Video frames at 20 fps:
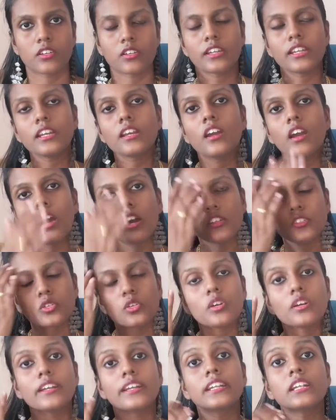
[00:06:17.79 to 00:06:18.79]
Okay,
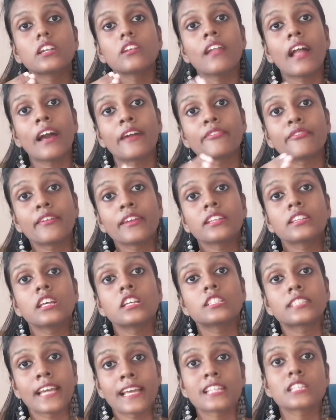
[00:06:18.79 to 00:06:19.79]
so it will affect
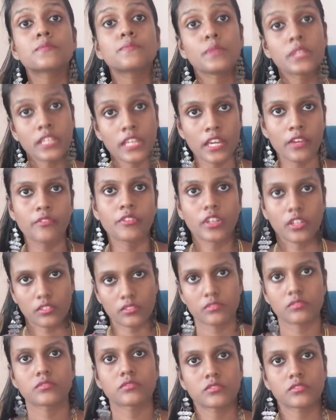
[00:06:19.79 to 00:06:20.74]
the child's behavior.